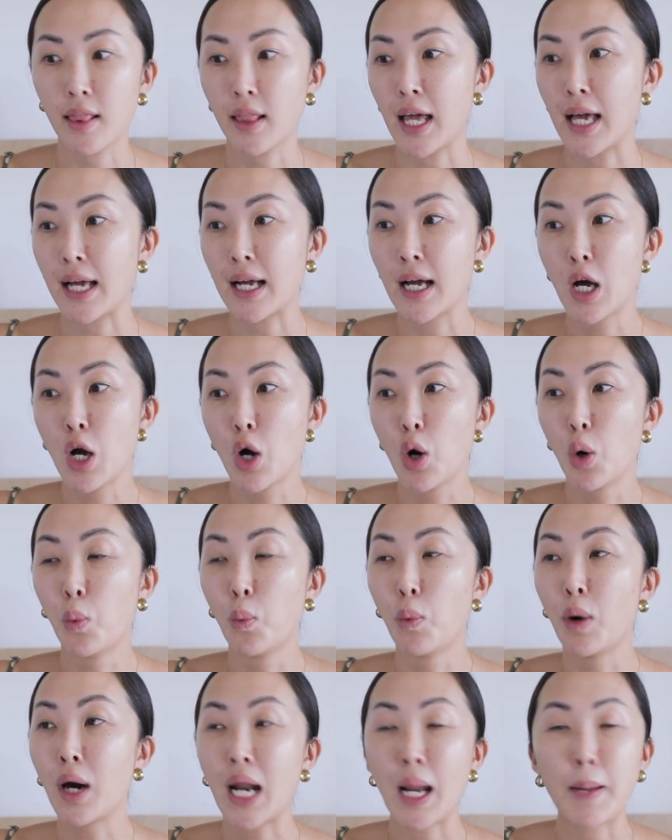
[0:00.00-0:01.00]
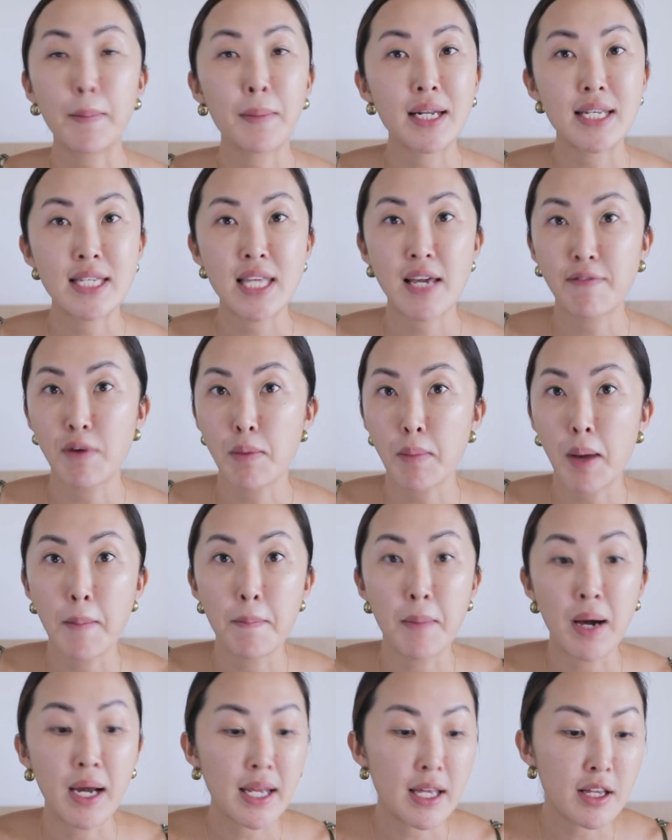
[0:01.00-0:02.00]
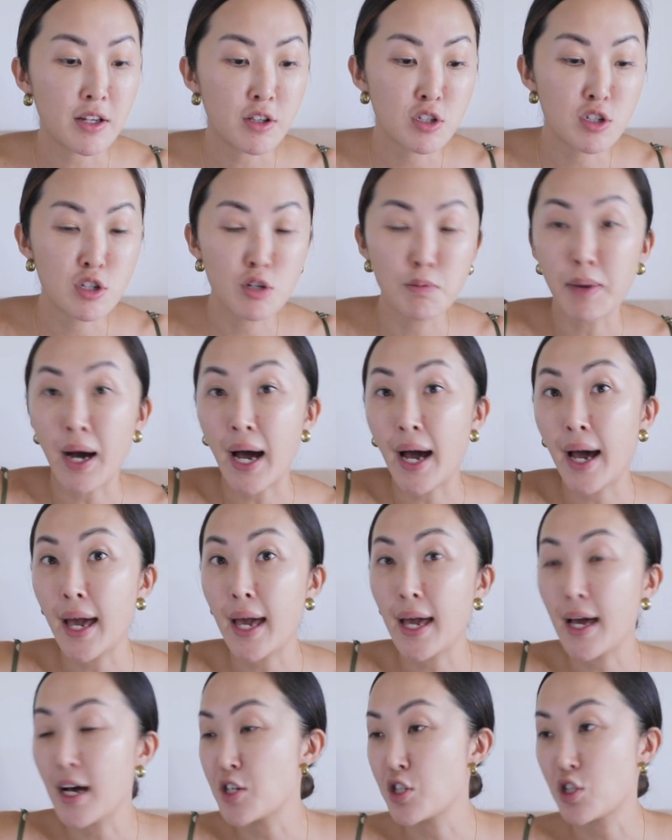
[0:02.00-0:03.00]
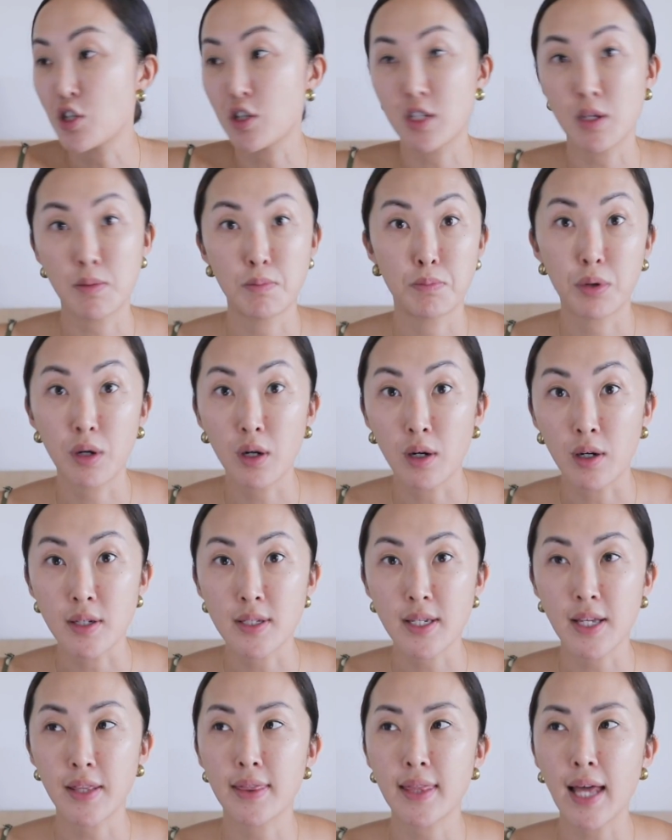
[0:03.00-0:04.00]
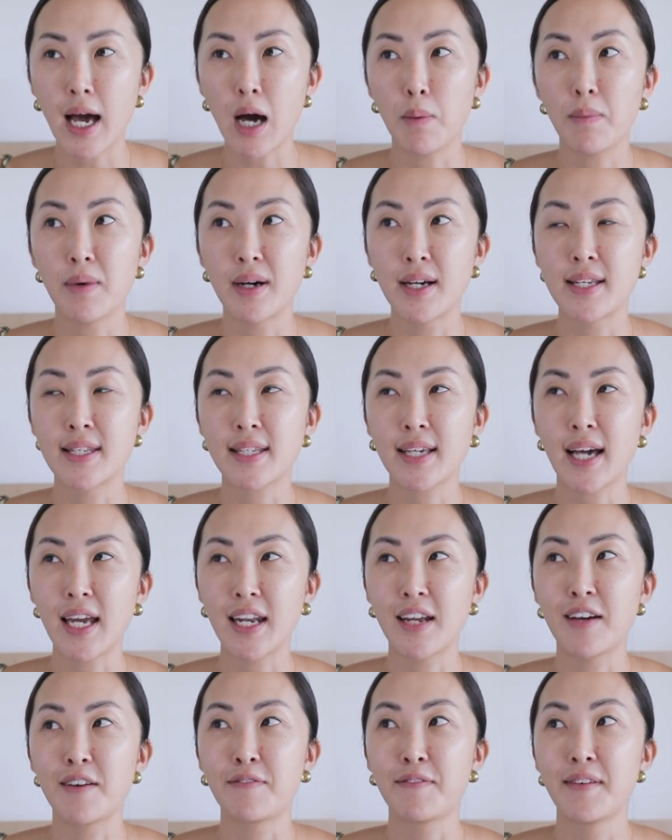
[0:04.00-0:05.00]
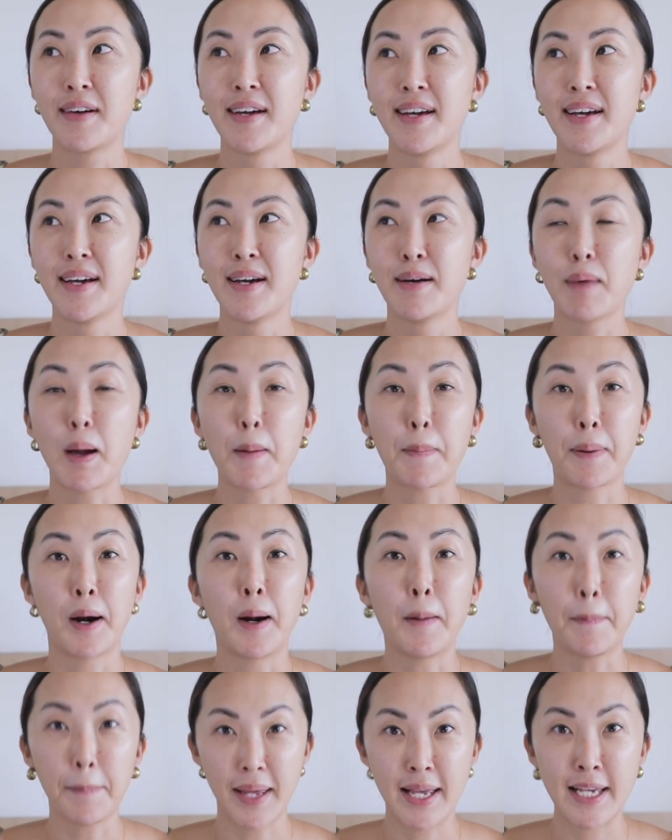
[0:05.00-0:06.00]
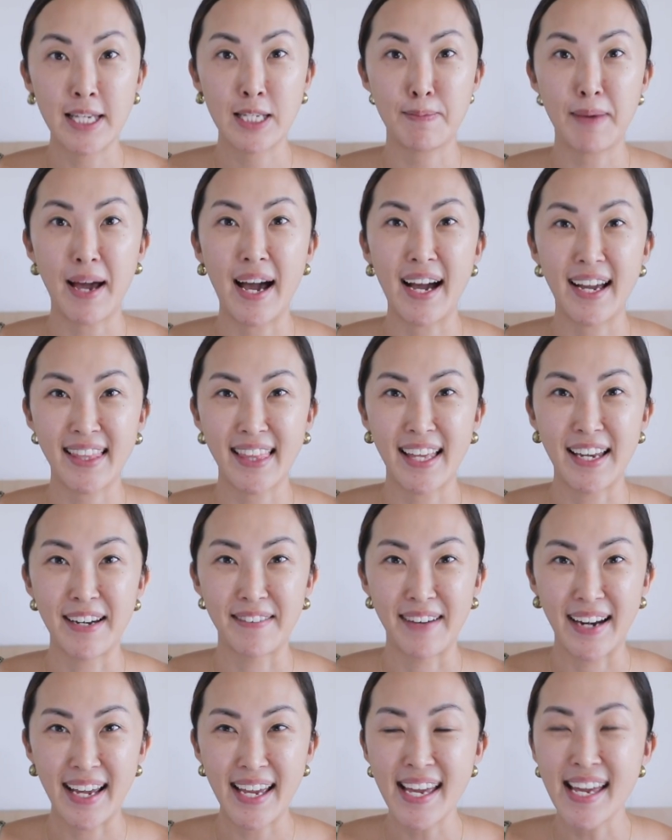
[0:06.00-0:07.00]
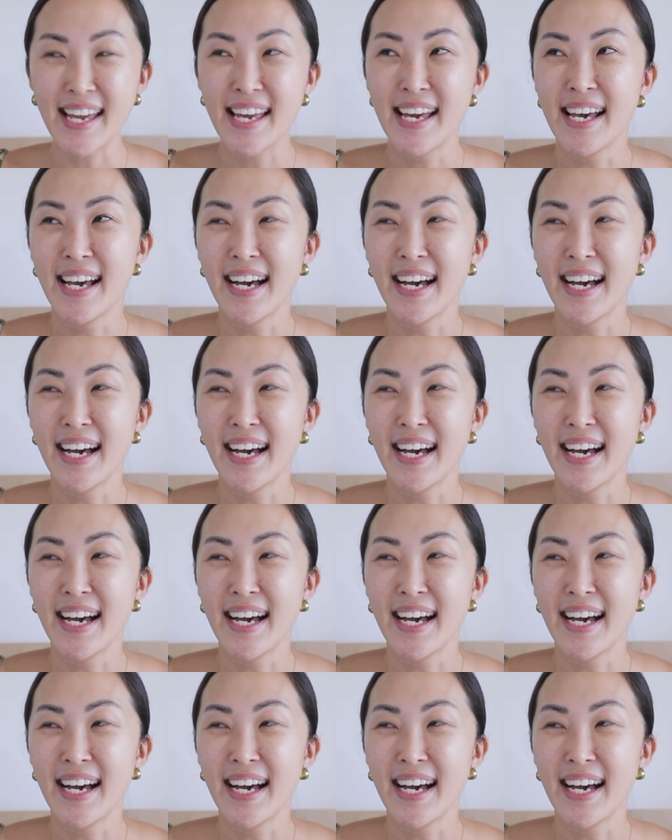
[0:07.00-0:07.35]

Like what I'm gonna say about my money to buy a certain purse. Like that was kind of my purpose back then, right?